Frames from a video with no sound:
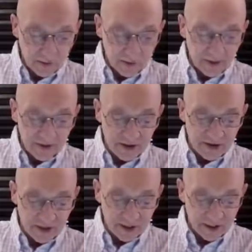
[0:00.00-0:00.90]
And what are
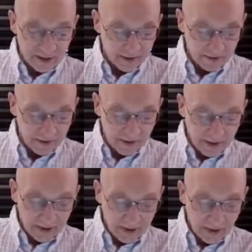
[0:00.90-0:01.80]
these 10?
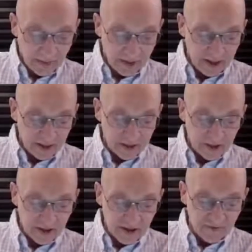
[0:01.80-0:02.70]
And he
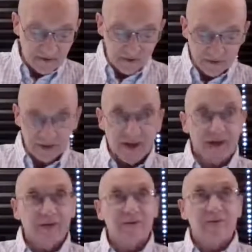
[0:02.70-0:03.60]
begins with giving or
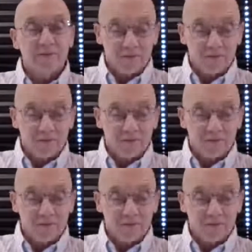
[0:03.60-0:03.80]
dana,